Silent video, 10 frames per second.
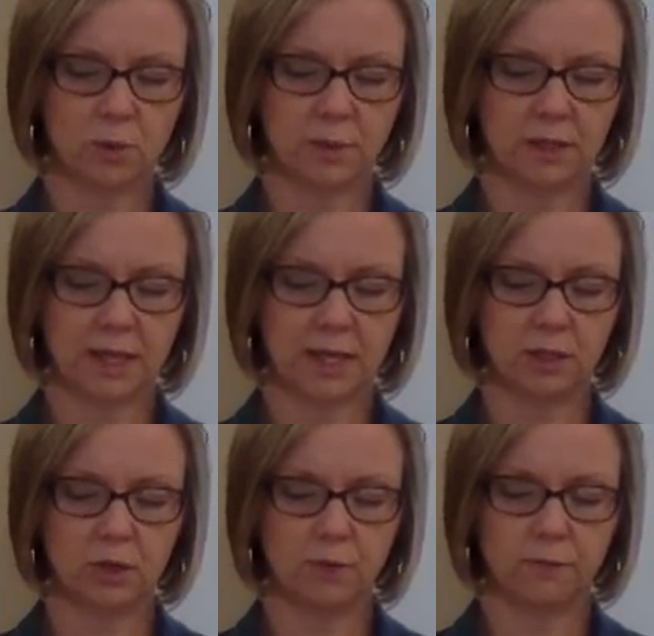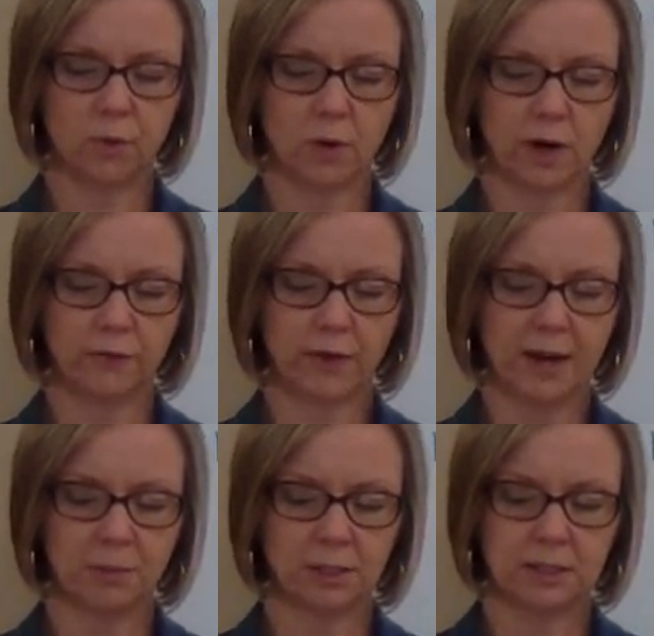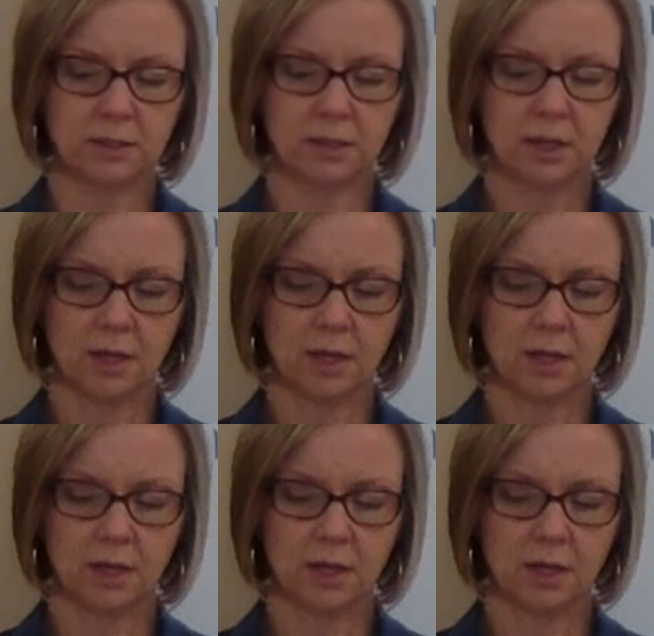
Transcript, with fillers: We thank you for our families.